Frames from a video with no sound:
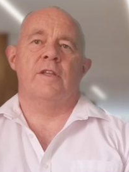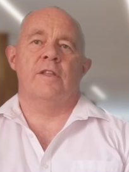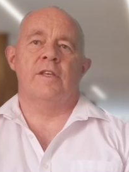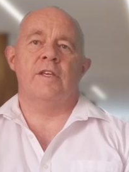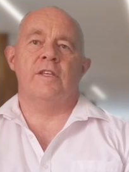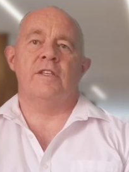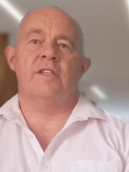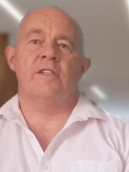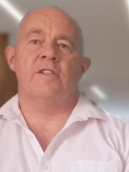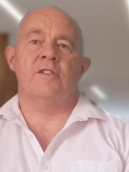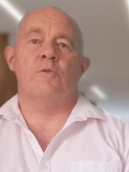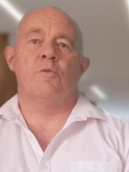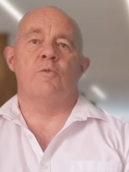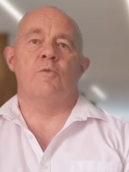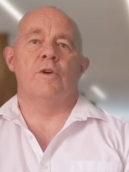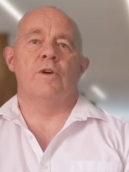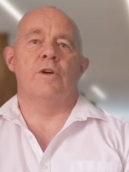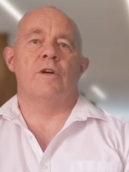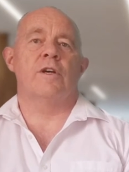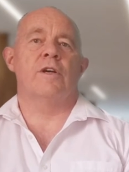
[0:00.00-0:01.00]
This is the
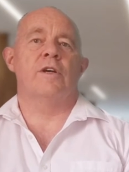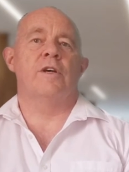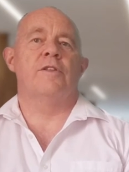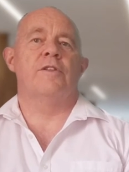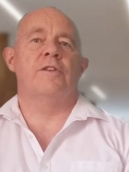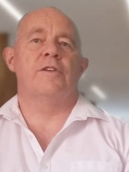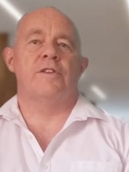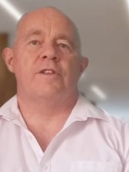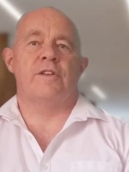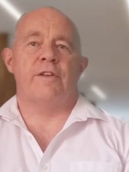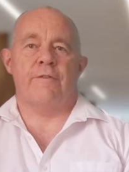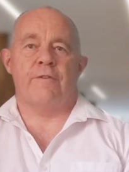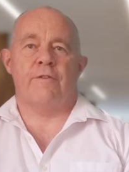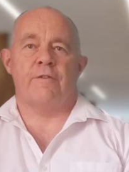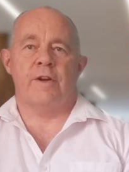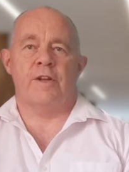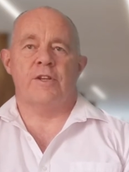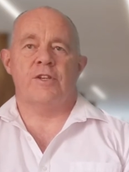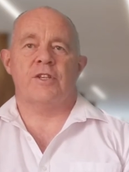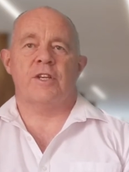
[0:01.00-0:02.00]
work that
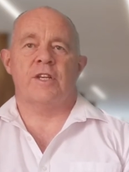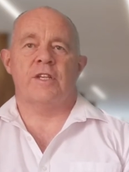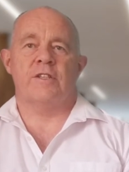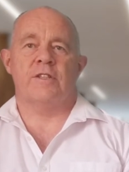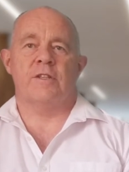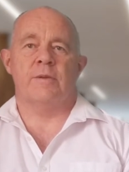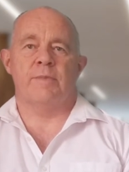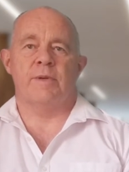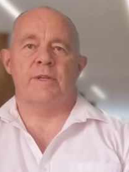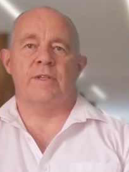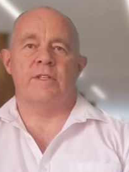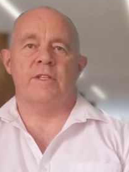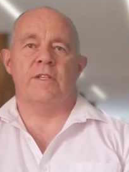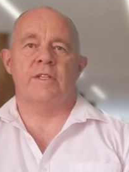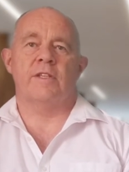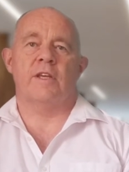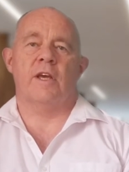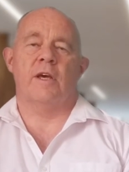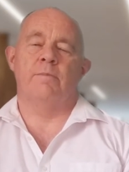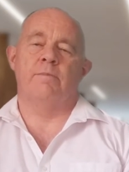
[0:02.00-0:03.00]
differentiates the
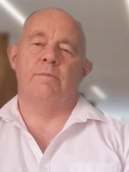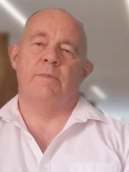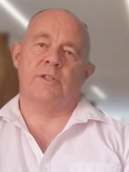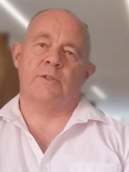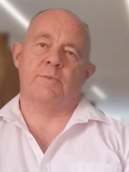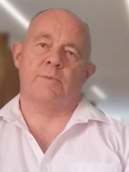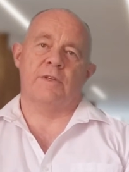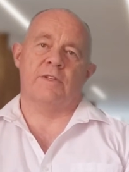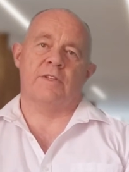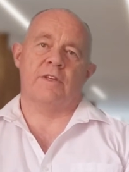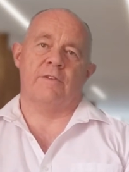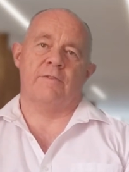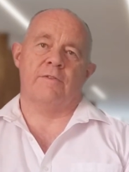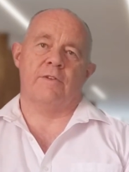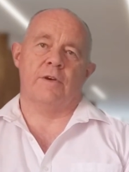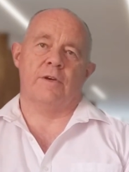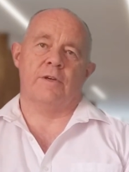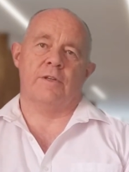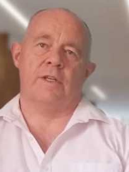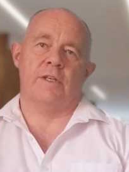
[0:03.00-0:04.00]
business and must be
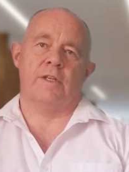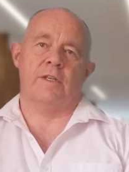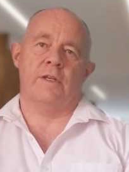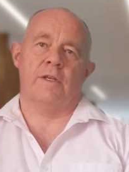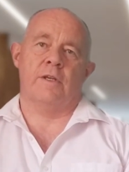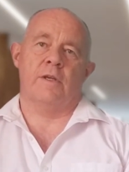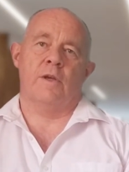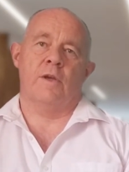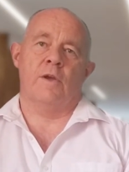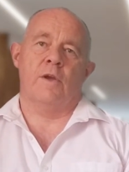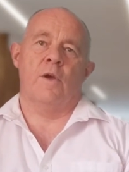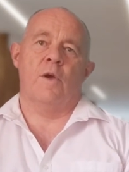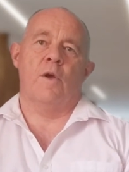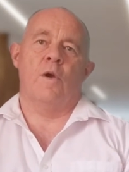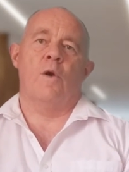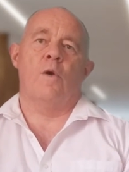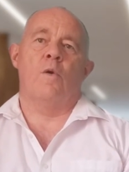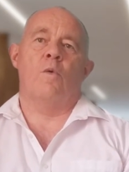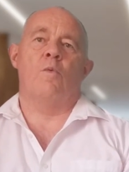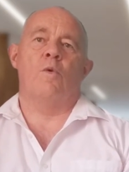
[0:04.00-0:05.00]
safeguarded.
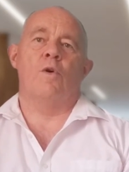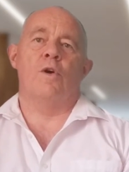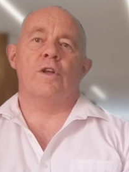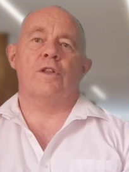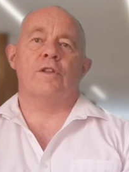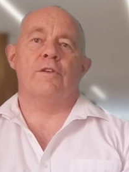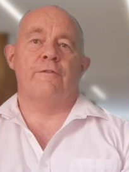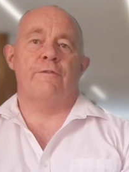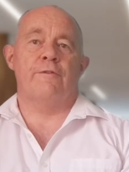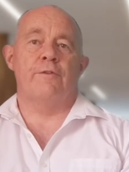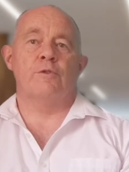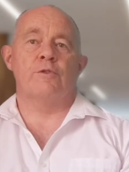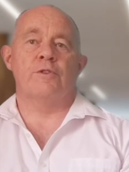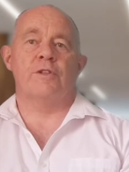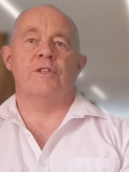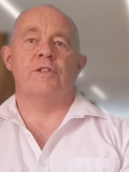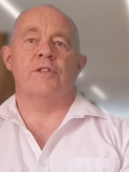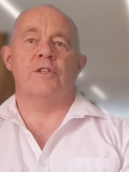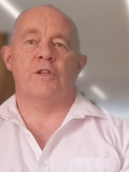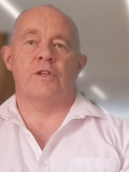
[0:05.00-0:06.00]
Work that falls
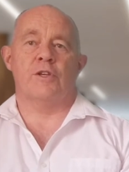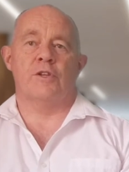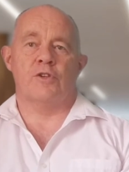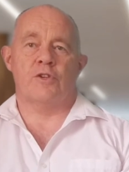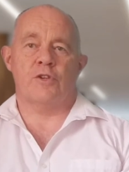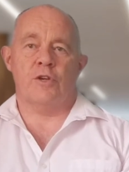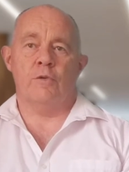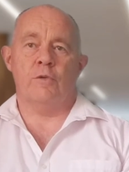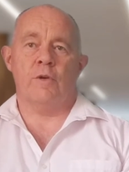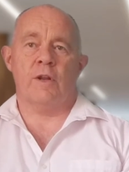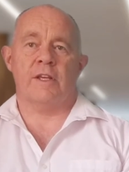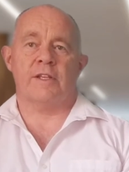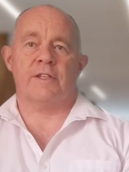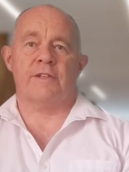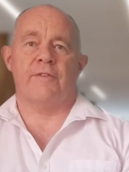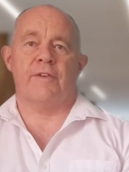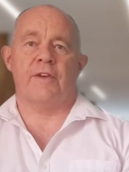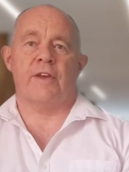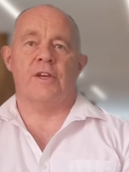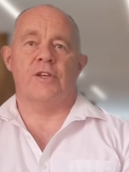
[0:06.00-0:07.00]
into the control
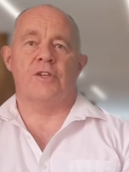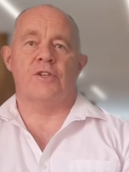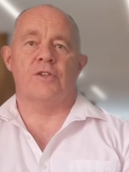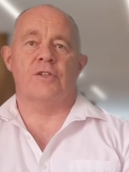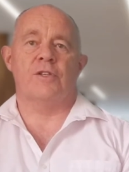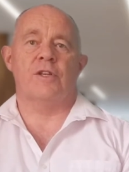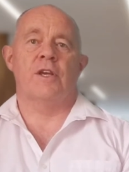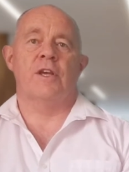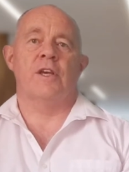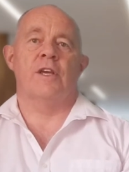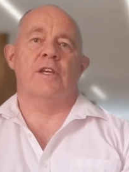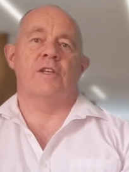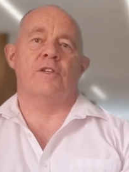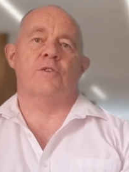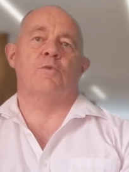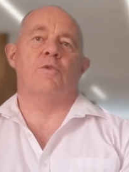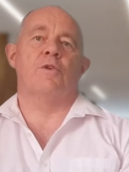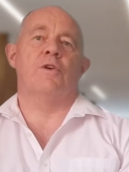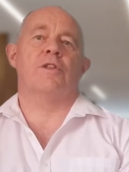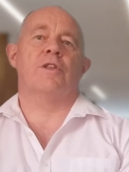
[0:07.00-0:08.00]
classification is
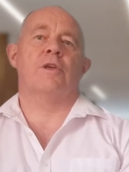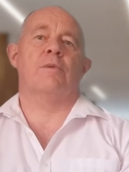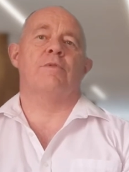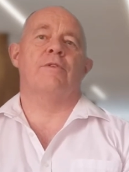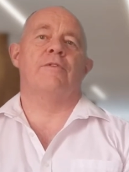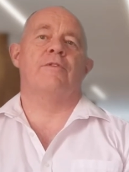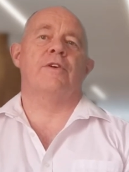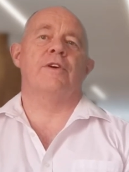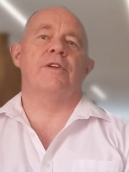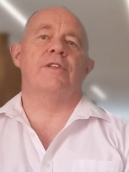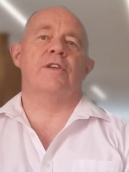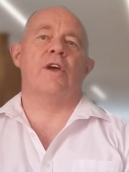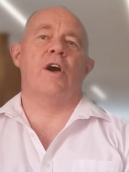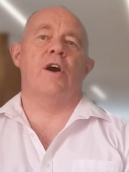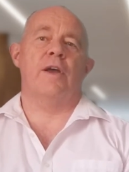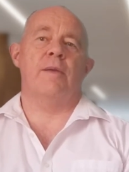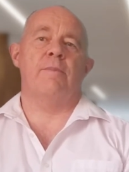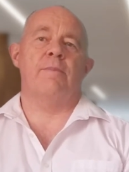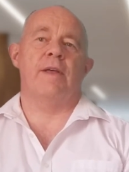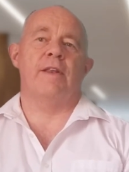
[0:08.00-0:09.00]
work that provides
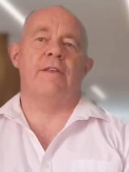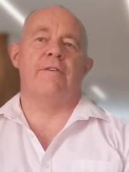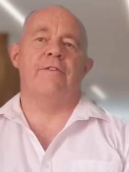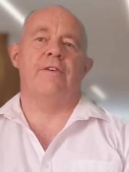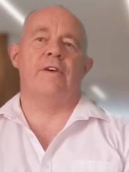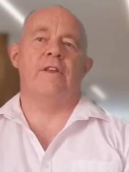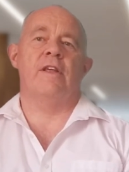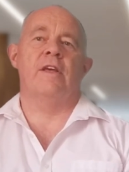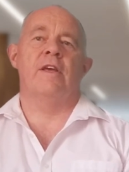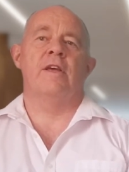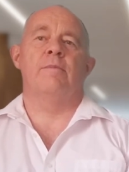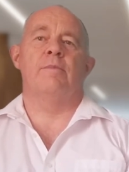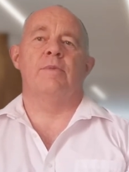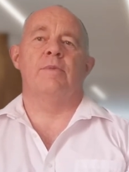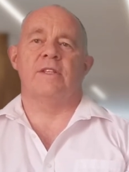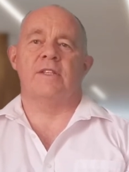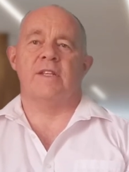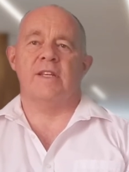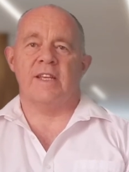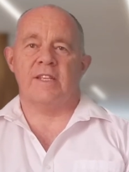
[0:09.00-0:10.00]
high benefit but
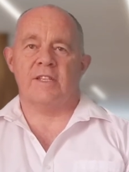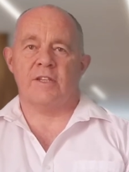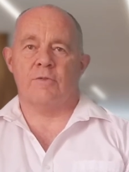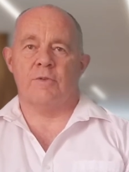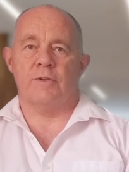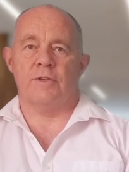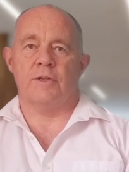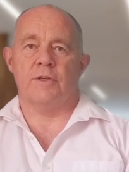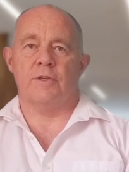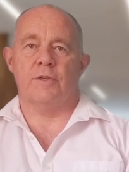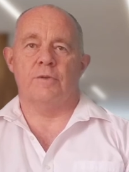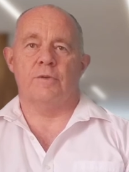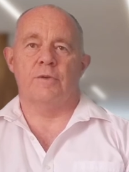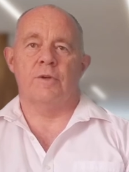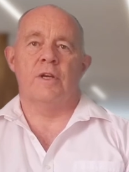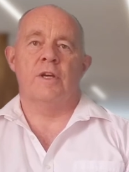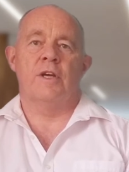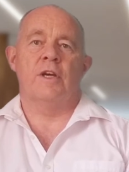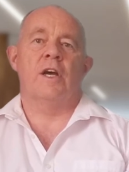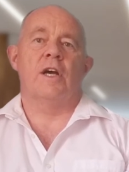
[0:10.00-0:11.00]
is less critical
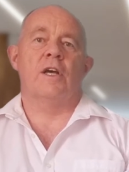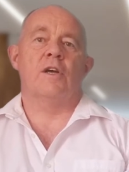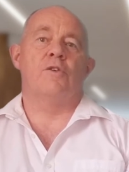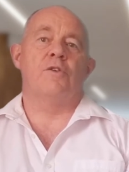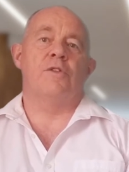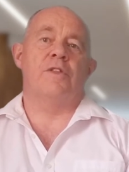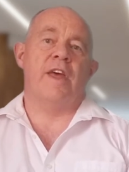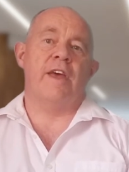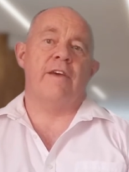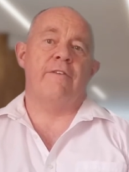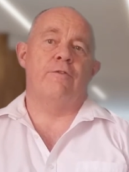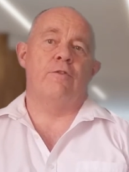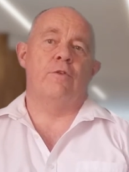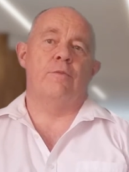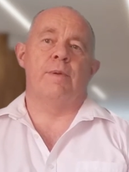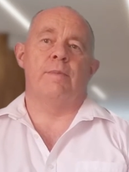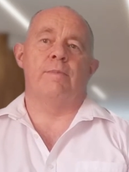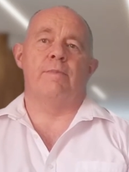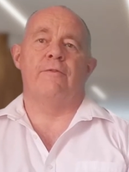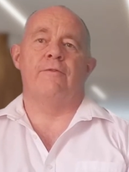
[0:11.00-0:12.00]
and could therefore be
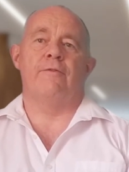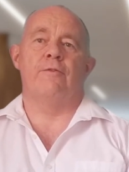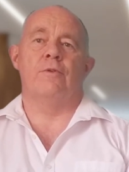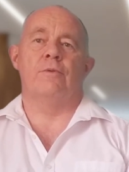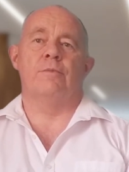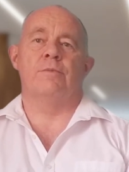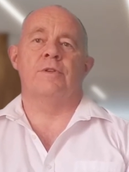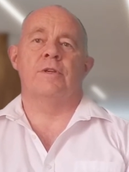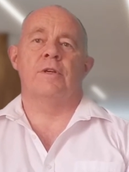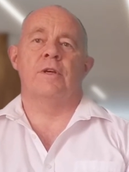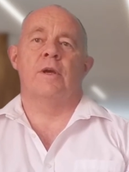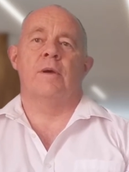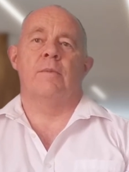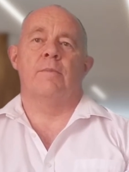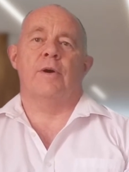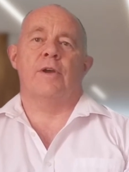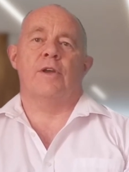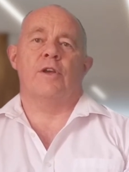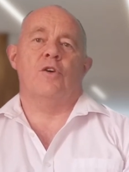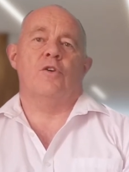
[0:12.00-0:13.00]
performed
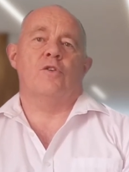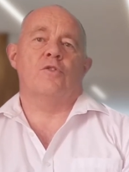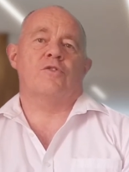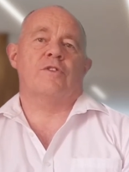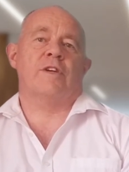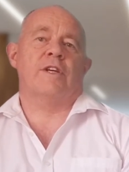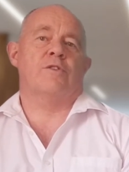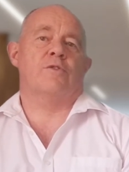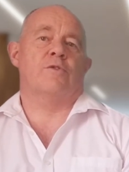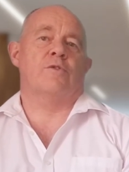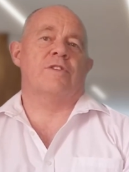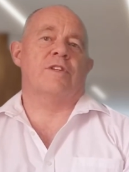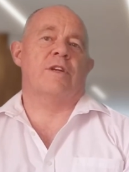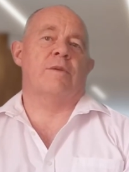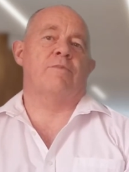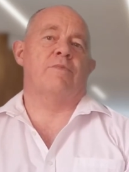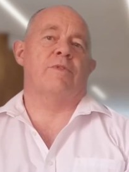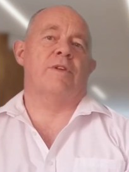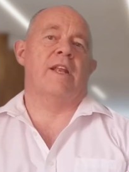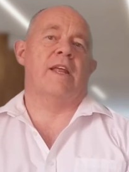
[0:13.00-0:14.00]
by contract or
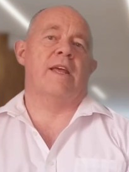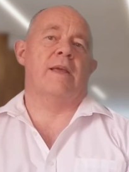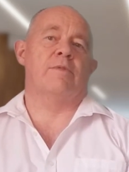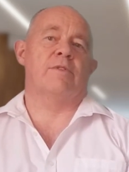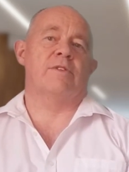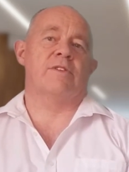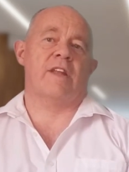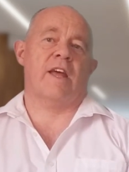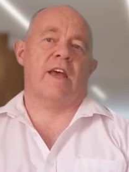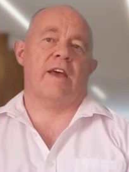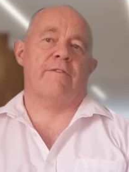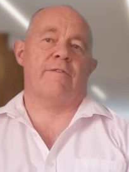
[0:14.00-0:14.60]
temporary labour staff,